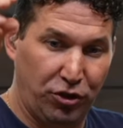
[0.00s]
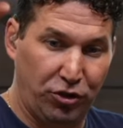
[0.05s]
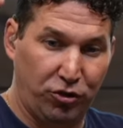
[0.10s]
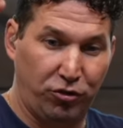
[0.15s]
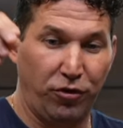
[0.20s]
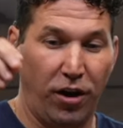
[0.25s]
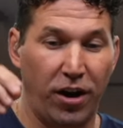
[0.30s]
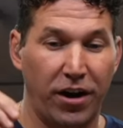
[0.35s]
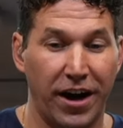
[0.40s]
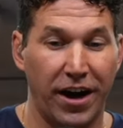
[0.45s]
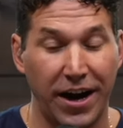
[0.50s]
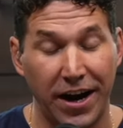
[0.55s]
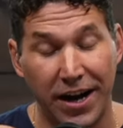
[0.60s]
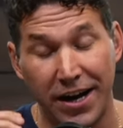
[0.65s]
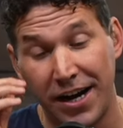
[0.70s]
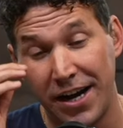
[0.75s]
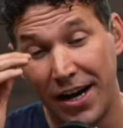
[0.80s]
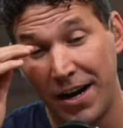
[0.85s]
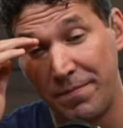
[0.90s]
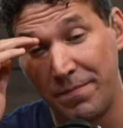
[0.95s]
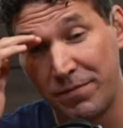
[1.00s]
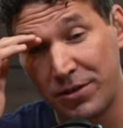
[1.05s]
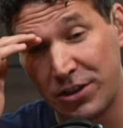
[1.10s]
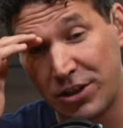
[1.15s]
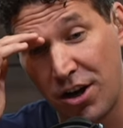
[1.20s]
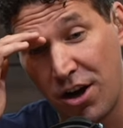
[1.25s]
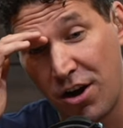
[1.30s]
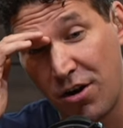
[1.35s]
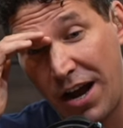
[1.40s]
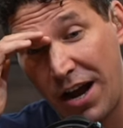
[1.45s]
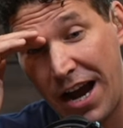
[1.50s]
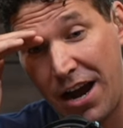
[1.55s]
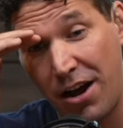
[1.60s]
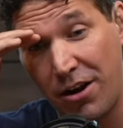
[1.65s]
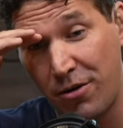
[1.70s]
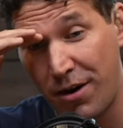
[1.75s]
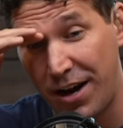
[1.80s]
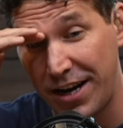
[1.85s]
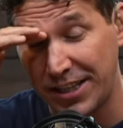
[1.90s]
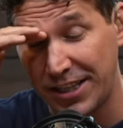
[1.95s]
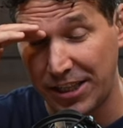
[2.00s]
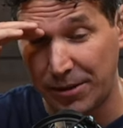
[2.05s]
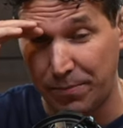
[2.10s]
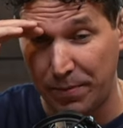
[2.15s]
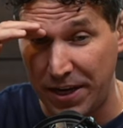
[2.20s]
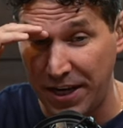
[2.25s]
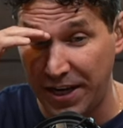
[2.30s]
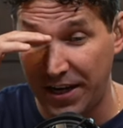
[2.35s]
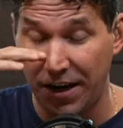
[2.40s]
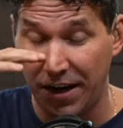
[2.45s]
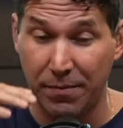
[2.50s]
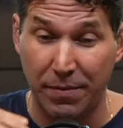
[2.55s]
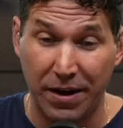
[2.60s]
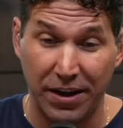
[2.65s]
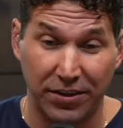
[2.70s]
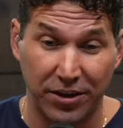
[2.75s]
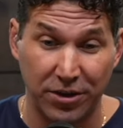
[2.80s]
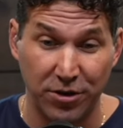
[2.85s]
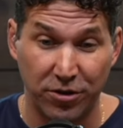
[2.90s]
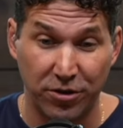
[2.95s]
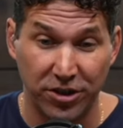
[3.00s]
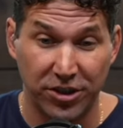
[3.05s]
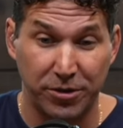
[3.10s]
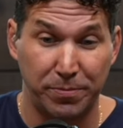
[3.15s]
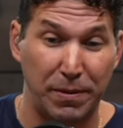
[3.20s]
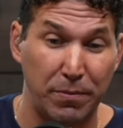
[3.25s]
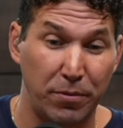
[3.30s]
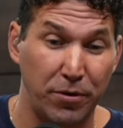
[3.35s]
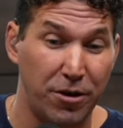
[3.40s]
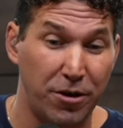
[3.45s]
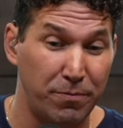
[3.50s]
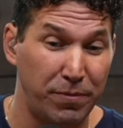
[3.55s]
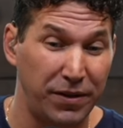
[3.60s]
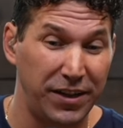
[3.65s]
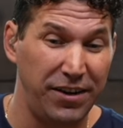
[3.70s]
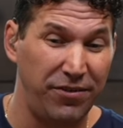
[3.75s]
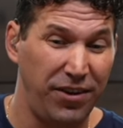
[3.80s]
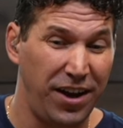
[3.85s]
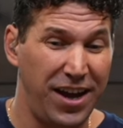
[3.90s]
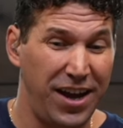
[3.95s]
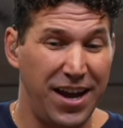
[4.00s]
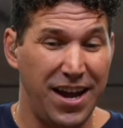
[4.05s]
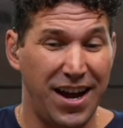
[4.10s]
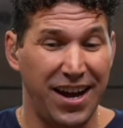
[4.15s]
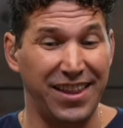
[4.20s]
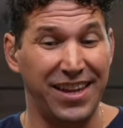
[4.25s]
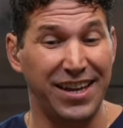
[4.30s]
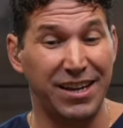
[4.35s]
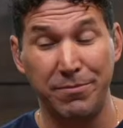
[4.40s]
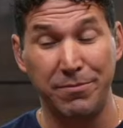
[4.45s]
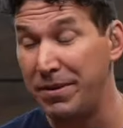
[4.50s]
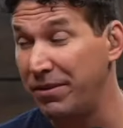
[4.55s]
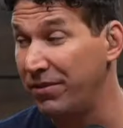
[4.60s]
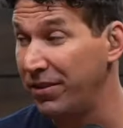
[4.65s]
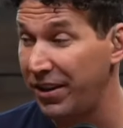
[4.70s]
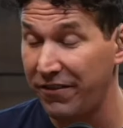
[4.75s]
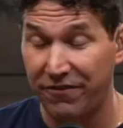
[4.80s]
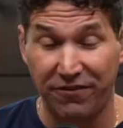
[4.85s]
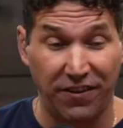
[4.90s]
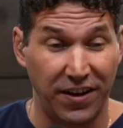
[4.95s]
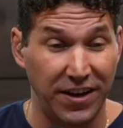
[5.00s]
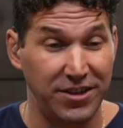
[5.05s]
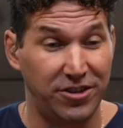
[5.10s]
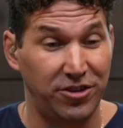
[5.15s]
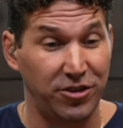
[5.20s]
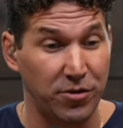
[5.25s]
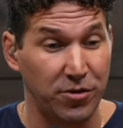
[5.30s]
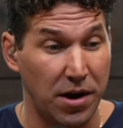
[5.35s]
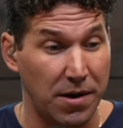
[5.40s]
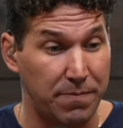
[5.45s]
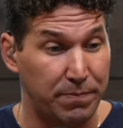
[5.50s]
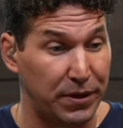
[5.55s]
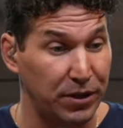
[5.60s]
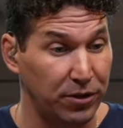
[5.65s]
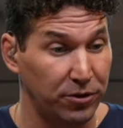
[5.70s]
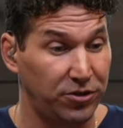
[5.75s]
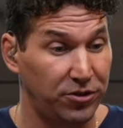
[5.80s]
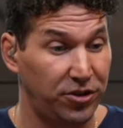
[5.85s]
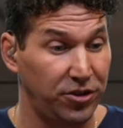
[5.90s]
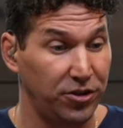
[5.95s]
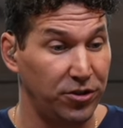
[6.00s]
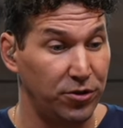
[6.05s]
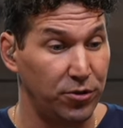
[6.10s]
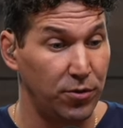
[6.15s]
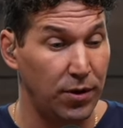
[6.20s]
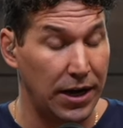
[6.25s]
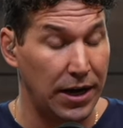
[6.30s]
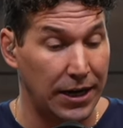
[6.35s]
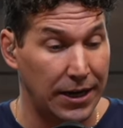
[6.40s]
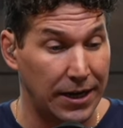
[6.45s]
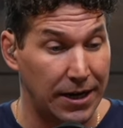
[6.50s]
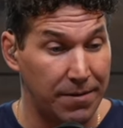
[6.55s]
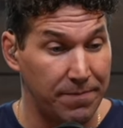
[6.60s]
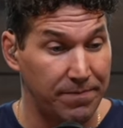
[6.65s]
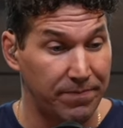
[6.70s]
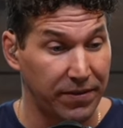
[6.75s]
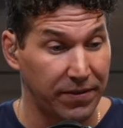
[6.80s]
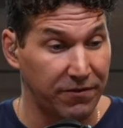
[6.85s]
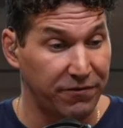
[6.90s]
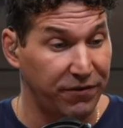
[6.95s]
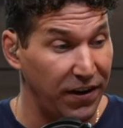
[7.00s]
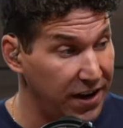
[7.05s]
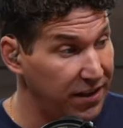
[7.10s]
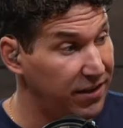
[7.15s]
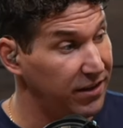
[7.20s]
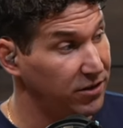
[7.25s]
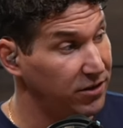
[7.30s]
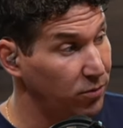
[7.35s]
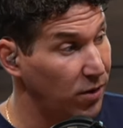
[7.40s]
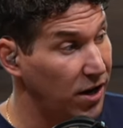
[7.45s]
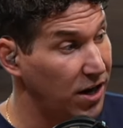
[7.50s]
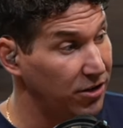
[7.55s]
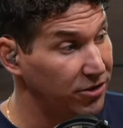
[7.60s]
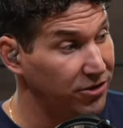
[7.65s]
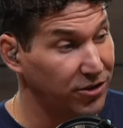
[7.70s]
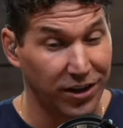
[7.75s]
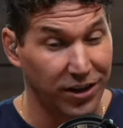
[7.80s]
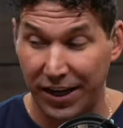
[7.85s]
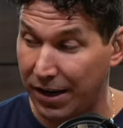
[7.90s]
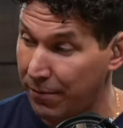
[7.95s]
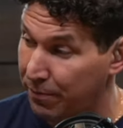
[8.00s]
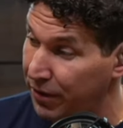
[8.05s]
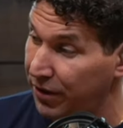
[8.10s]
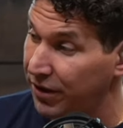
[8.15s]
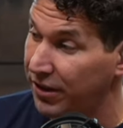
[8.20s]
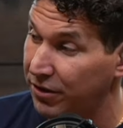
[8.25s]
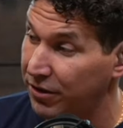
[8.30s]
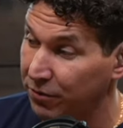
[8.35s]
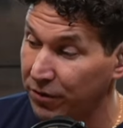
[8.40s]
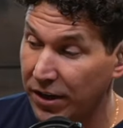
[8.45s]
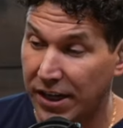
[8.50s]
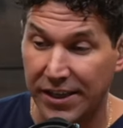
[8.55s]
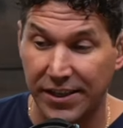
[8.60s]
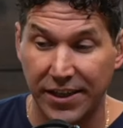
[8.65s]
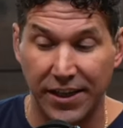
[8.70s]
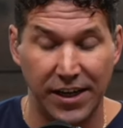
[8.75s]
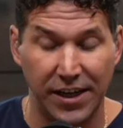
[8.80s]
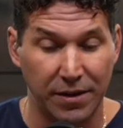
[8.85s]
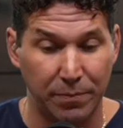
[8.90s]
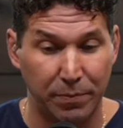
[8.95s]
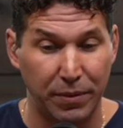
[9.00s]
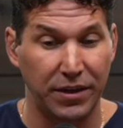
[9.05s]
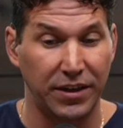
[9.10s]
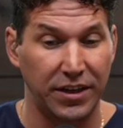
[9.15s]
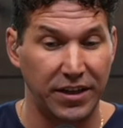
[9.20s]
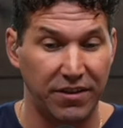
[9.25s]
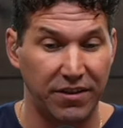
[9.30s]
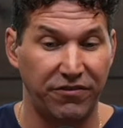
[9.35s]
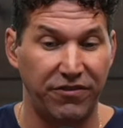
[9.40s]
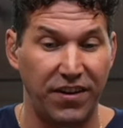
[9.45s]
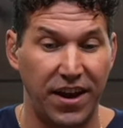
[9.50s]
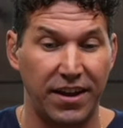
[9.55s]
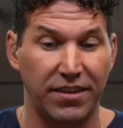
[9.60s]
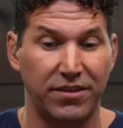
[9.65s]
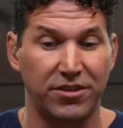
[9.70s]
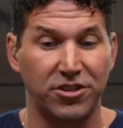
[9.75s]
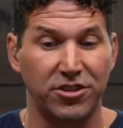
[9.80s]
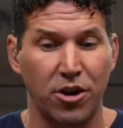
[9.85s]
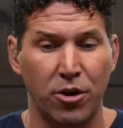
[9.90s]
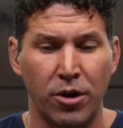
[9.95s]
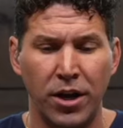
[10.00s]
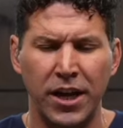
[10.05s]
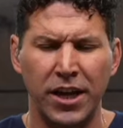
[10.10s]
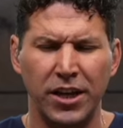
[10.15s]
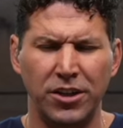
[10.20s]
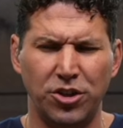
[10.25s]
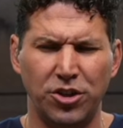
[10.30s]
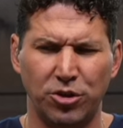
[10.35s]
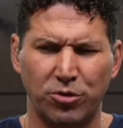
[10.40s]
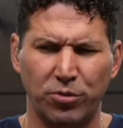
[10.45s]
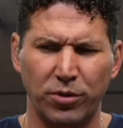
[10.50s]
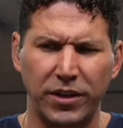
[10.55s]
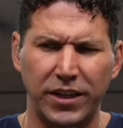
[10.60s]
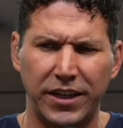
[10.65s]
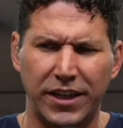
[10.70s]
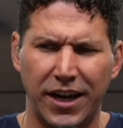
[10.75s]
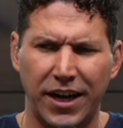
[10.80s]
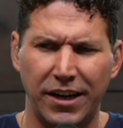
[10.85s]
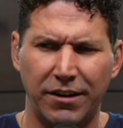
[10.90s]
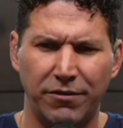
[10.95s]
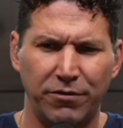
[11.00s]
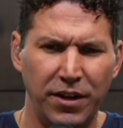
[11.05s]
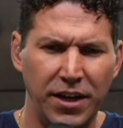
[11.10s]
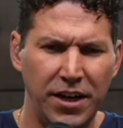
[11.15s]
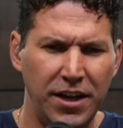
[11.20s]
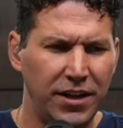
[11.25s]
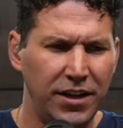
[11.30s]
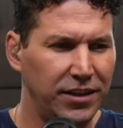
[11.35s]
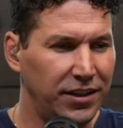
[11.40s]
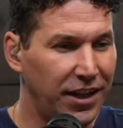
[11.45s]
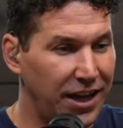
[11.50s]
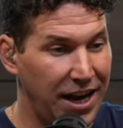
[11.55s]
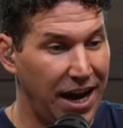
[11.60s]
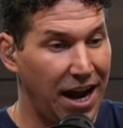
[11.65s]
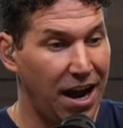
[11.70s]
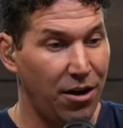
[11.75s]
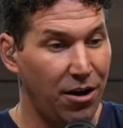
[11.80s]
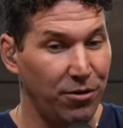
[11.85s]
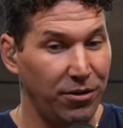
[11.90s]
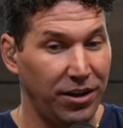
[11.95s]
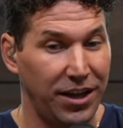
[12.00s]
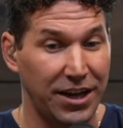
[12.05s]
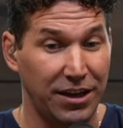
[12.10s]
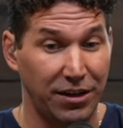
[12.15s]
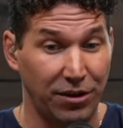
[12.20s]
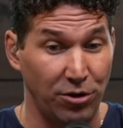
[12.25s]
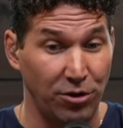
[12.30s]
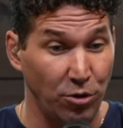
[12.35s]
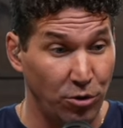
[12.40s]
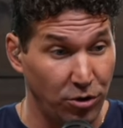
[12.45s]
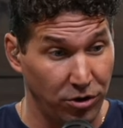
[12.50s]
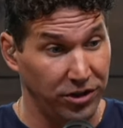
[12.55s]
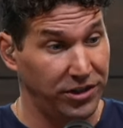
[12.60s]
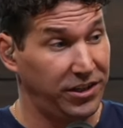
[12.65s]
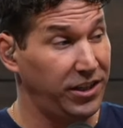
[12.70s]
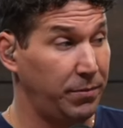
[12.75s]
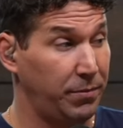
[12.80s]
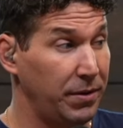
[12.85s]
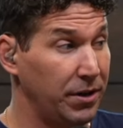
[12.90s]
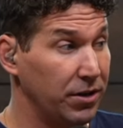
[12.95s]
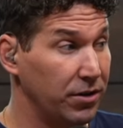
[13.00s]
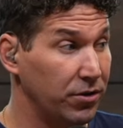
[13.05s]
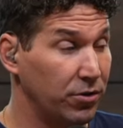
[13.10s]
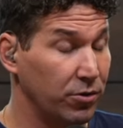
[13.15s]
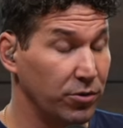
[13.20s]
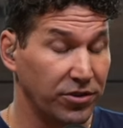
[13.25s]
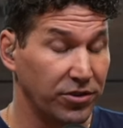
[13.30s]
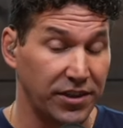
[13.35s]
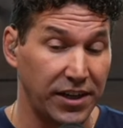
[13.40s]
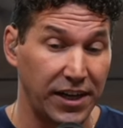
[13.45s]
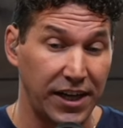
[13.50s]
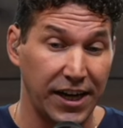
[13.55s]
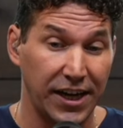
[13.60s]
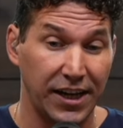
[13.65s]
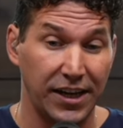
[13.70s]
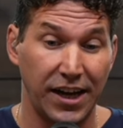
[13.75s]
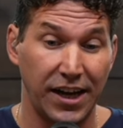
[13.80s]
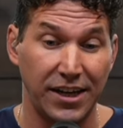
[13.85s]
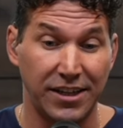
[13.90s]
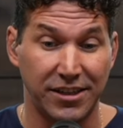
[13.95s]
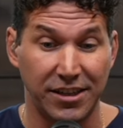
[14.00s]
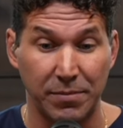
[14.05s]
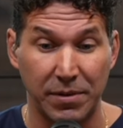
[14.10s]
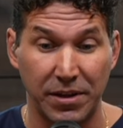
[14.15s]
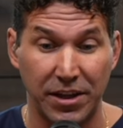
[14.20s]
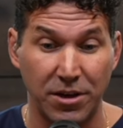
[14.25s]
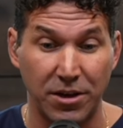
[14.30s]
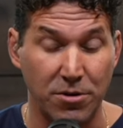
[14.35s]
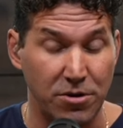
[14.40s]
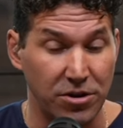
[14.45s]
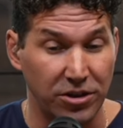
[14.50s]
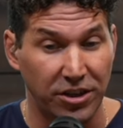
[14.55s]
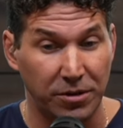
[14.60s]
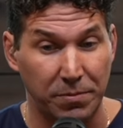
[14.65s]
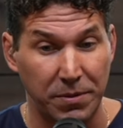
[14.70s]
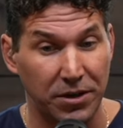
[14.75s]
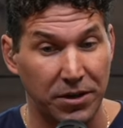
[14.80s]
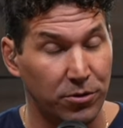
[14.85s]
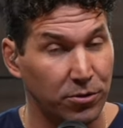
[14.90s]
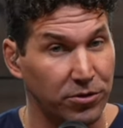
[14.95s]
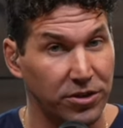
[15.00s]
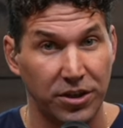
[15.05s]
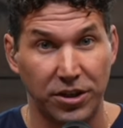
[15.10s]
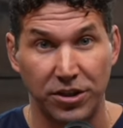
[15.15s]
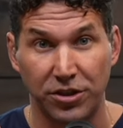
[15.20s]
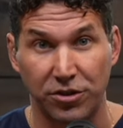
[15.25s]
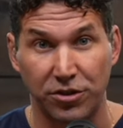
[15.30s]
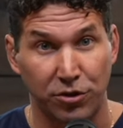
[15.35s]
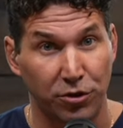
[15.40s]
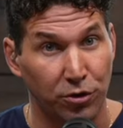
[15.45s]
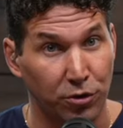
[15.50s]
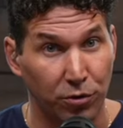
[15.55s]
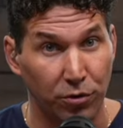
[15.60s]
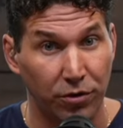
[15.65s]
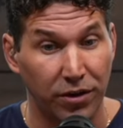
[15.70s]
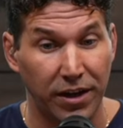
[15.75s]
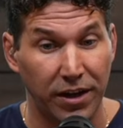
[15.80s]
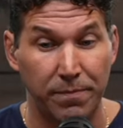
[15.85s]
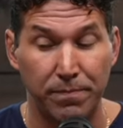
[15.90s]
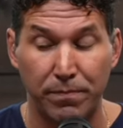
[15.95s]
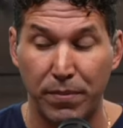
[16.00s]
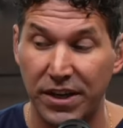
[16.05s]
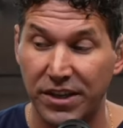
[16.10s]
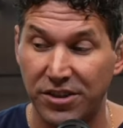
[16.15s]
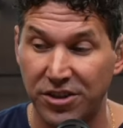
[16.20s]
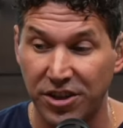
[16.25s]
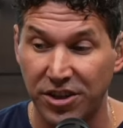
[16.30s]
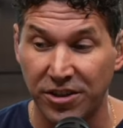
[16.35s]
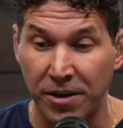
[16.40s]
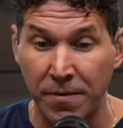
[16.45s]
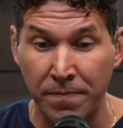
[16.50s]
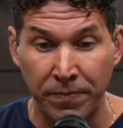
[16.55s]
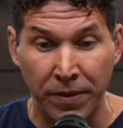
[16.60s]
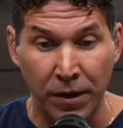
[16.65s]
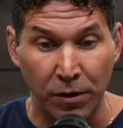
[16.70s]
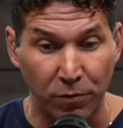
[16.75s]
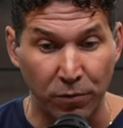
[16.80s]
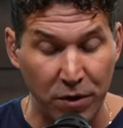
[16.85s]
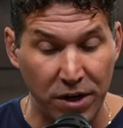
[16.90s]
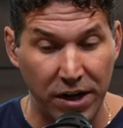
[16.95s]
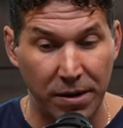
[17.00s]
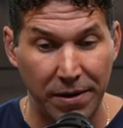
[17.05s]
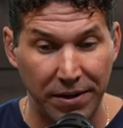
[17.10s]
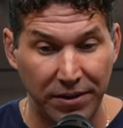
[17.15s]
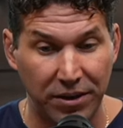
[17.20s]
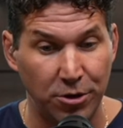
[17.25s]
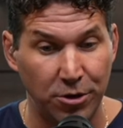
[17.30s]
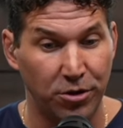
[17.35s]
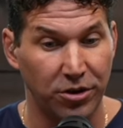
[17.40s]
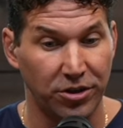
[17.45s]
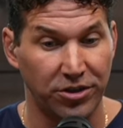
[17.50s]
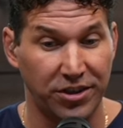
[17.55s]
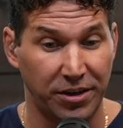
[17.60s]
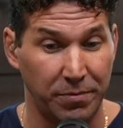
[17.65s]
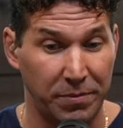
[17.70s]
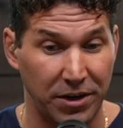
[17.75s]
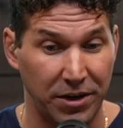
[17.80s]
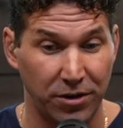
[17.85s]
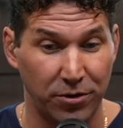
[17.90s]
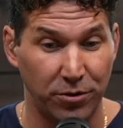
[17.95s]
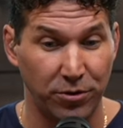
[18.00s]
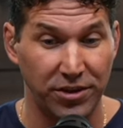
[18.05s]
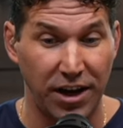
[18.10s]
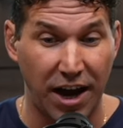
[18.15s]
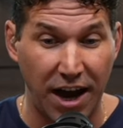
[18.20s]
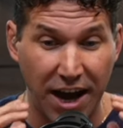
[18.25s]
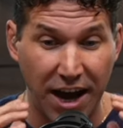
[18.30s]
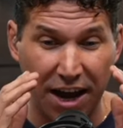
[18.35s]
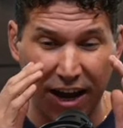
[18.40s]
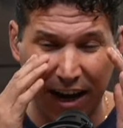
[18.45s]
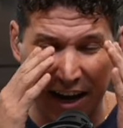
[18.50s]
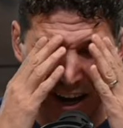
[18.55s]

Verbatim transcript: All right. Um, so how do I speak about the Eucharist to people who don't believe? I think it'd be really fun to appeal to um, faith as well. So, like appealing to reason and appealing to faith. So, just really kind of lay out like Eucharistic miracles and mm. and some of the Eucharistic miracles. And you can just mm. Google them, but just read about the Eucharistic miracles. I